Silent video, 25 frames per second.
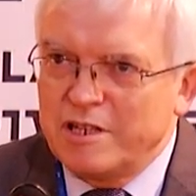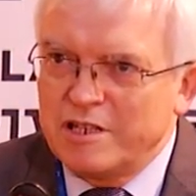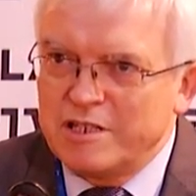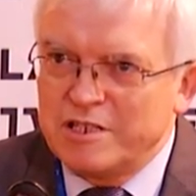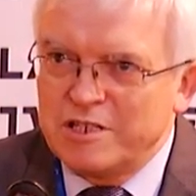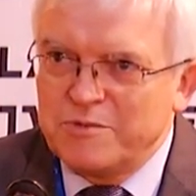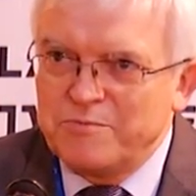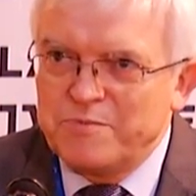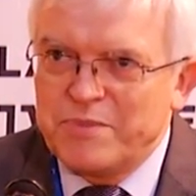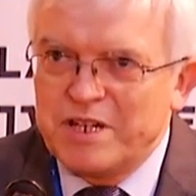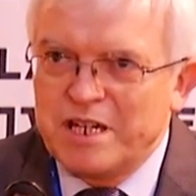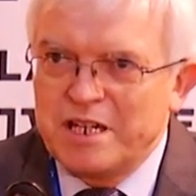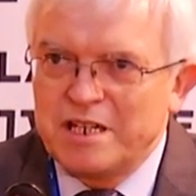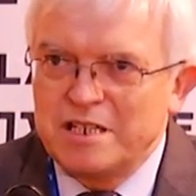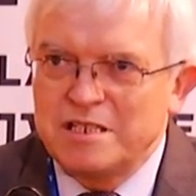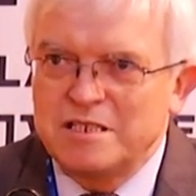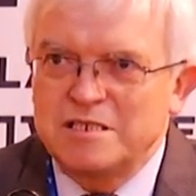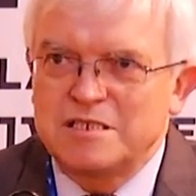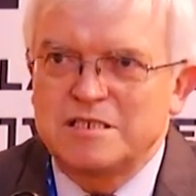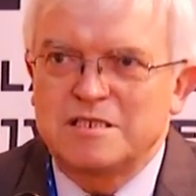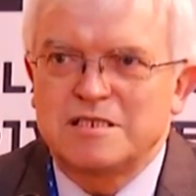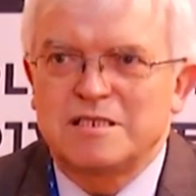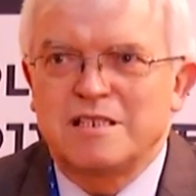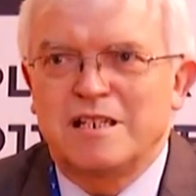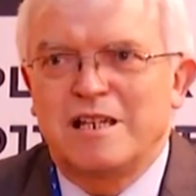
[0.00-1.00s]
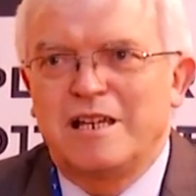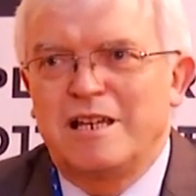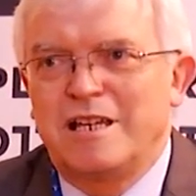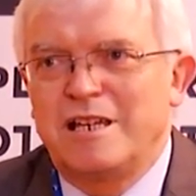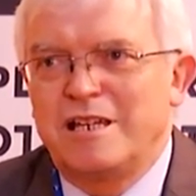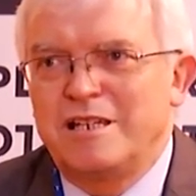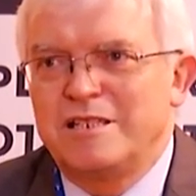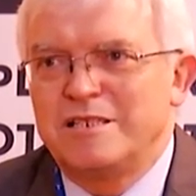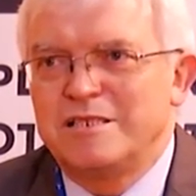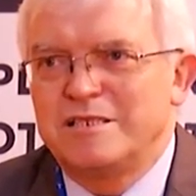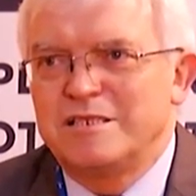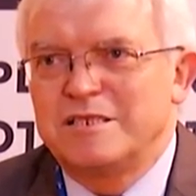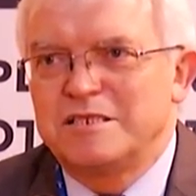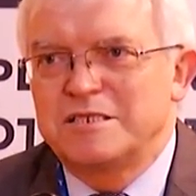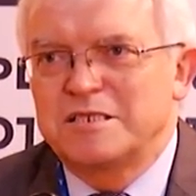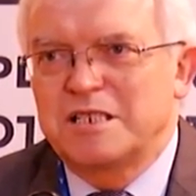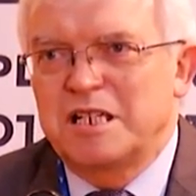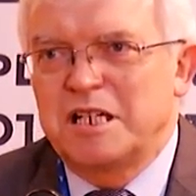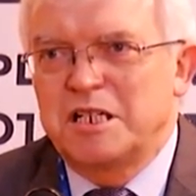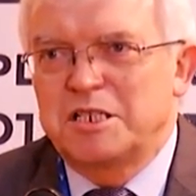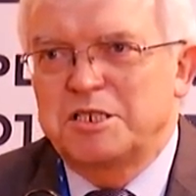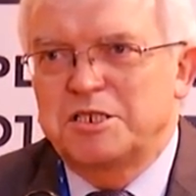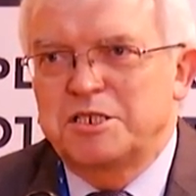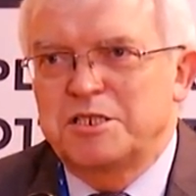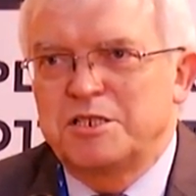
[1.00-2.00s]
debates and
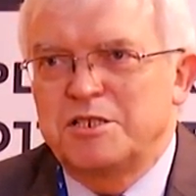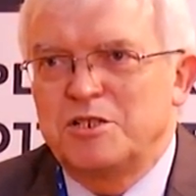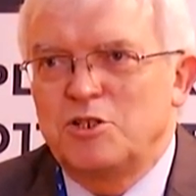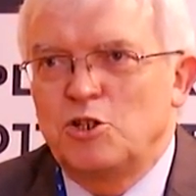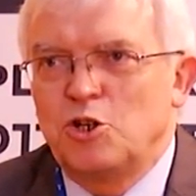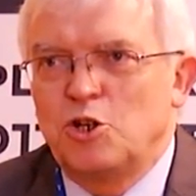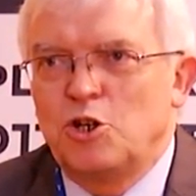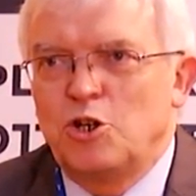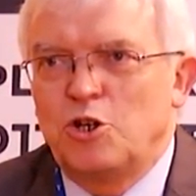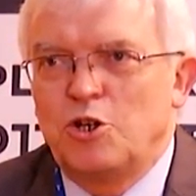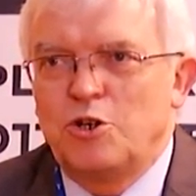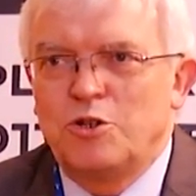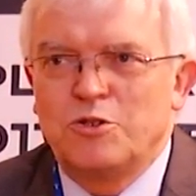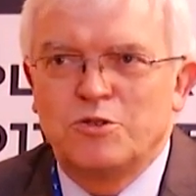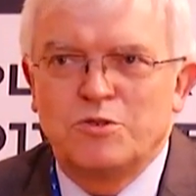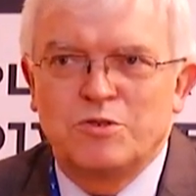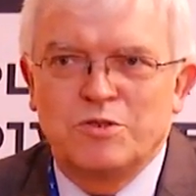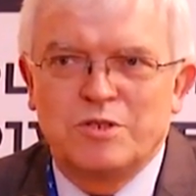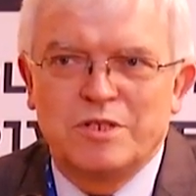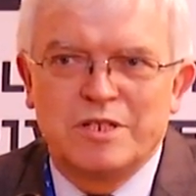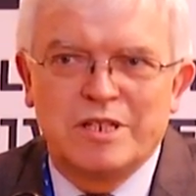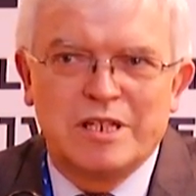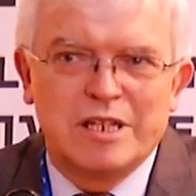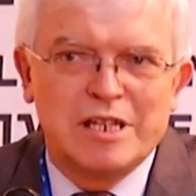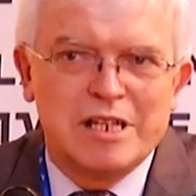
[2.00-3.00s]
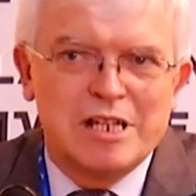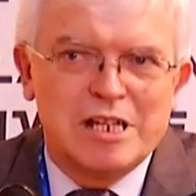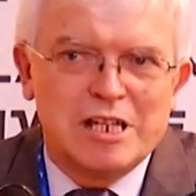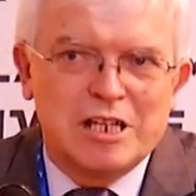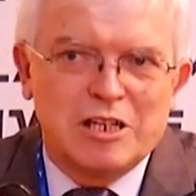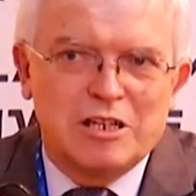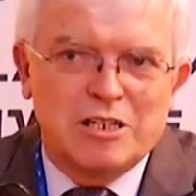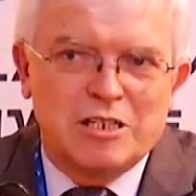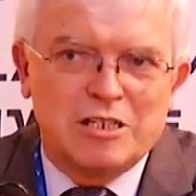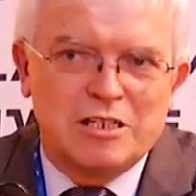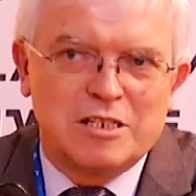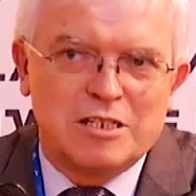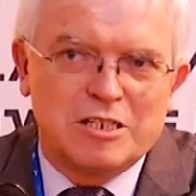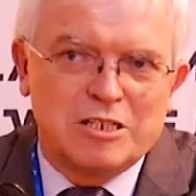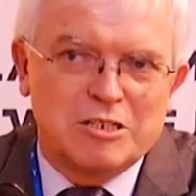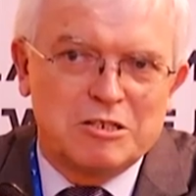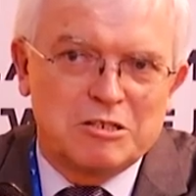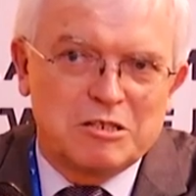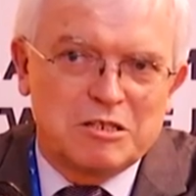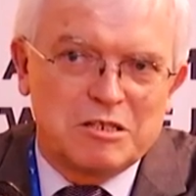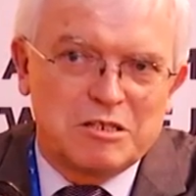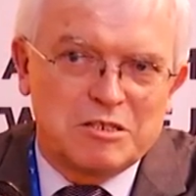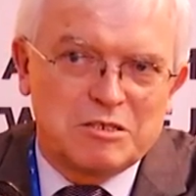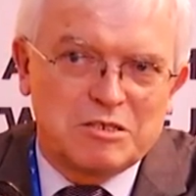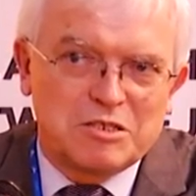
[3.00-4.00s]
discussion on
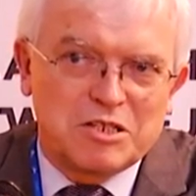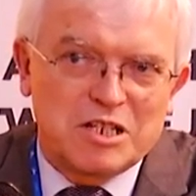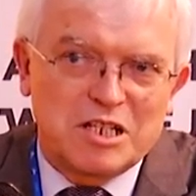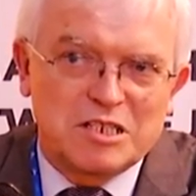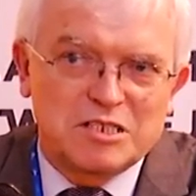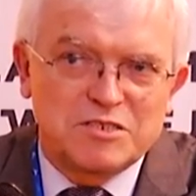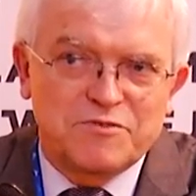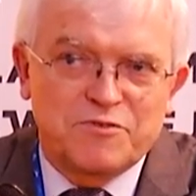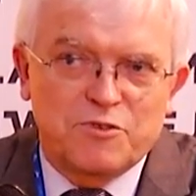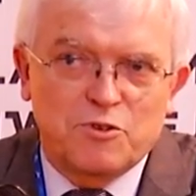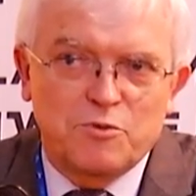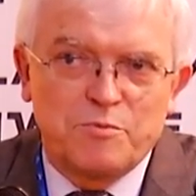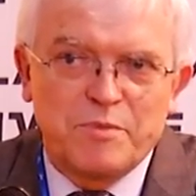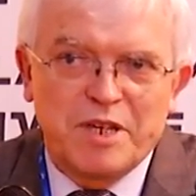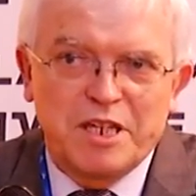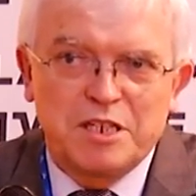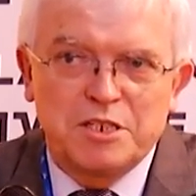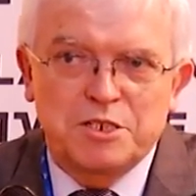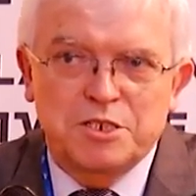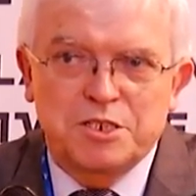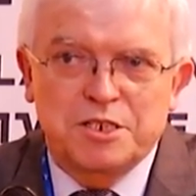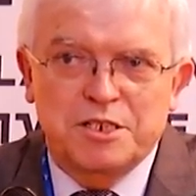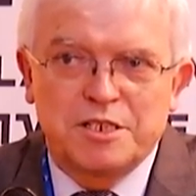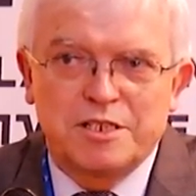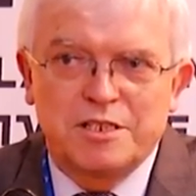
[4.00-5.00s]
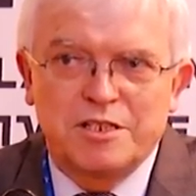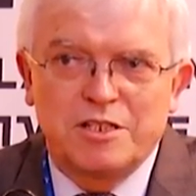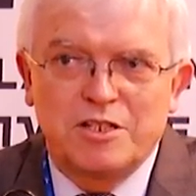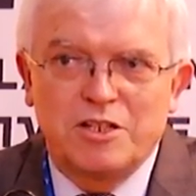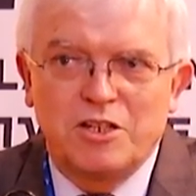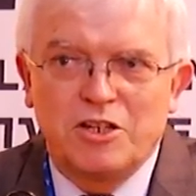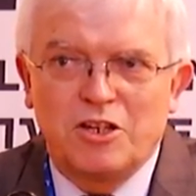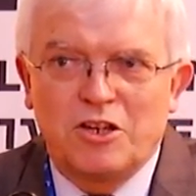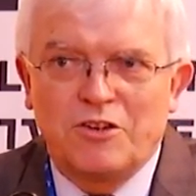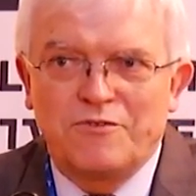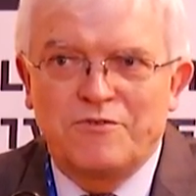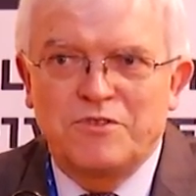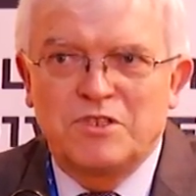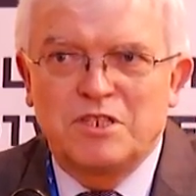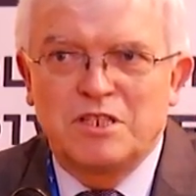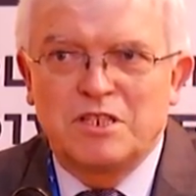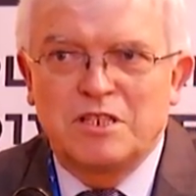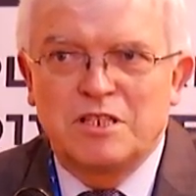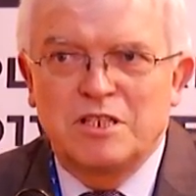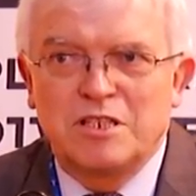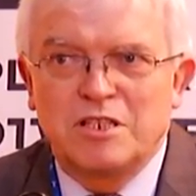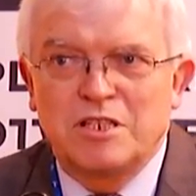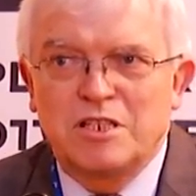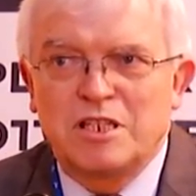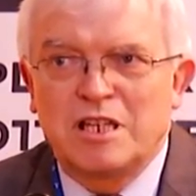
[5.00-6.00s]
uh, transformation of
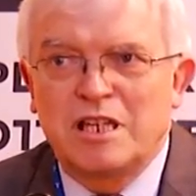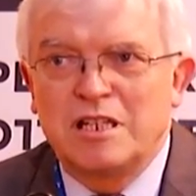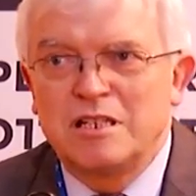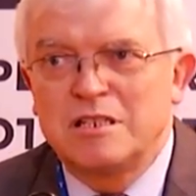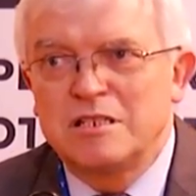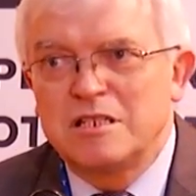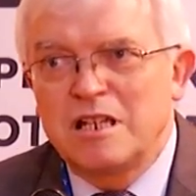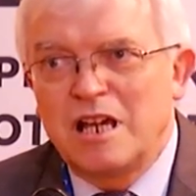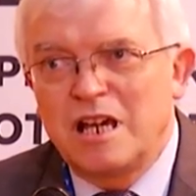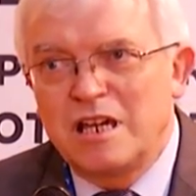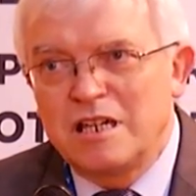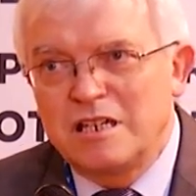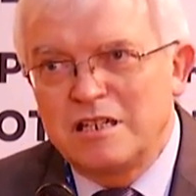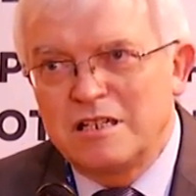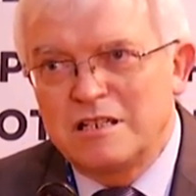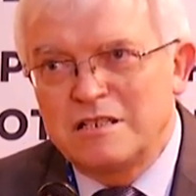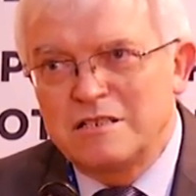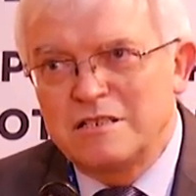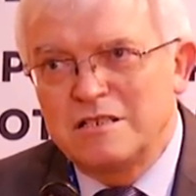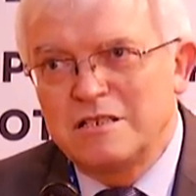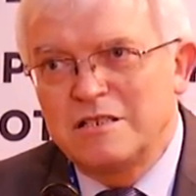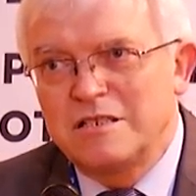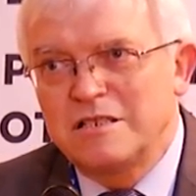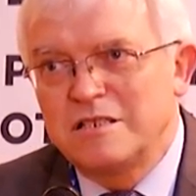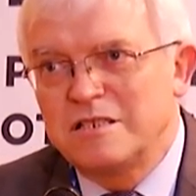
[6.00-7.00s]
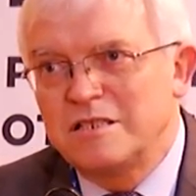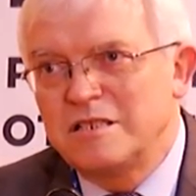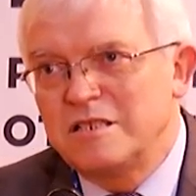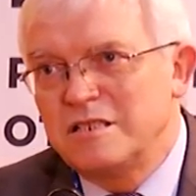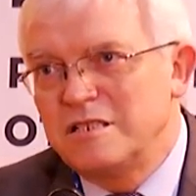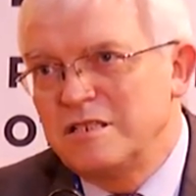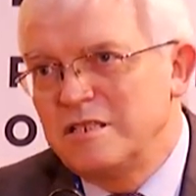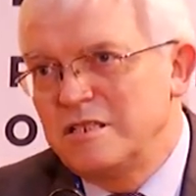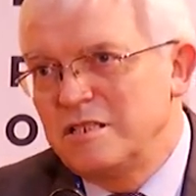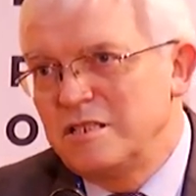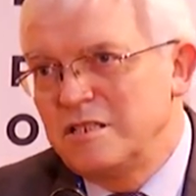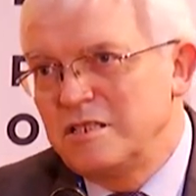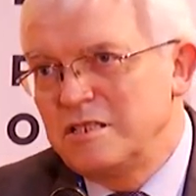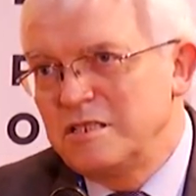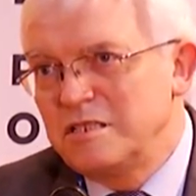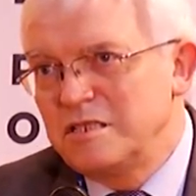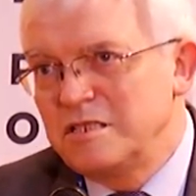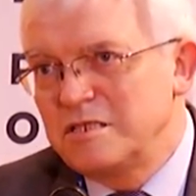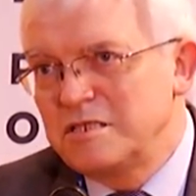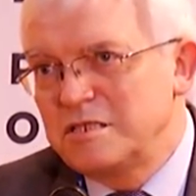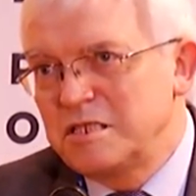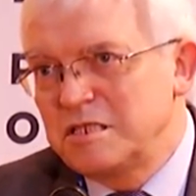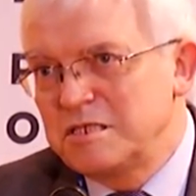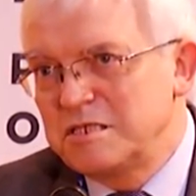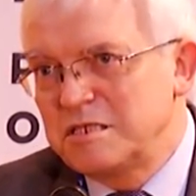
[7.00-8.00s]
the entire
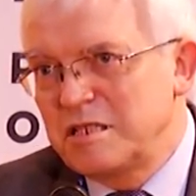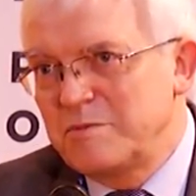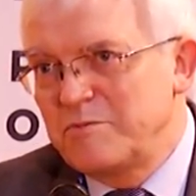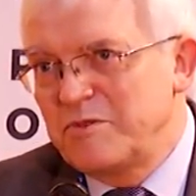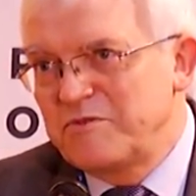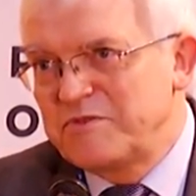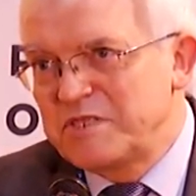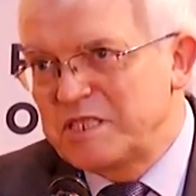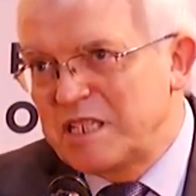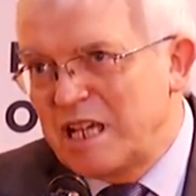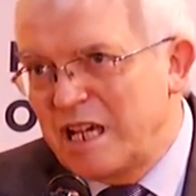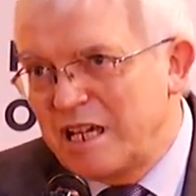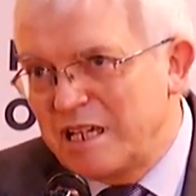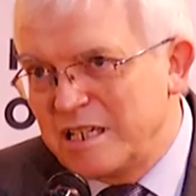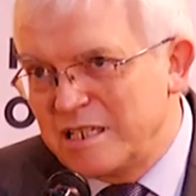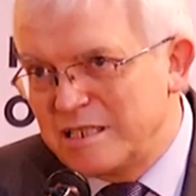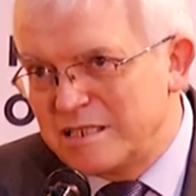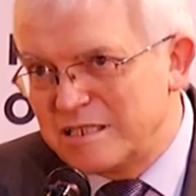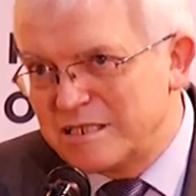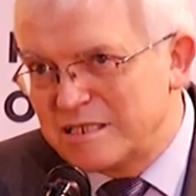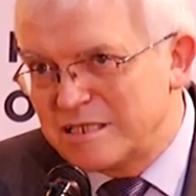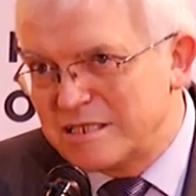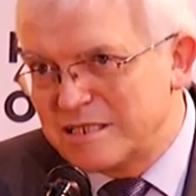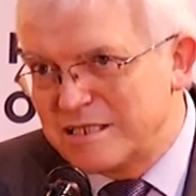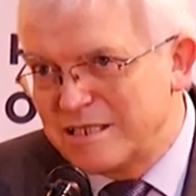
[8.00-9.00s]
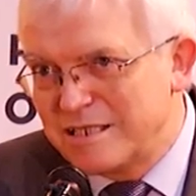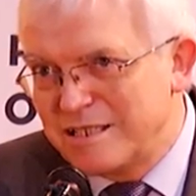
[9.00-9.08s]
Uh, system of science.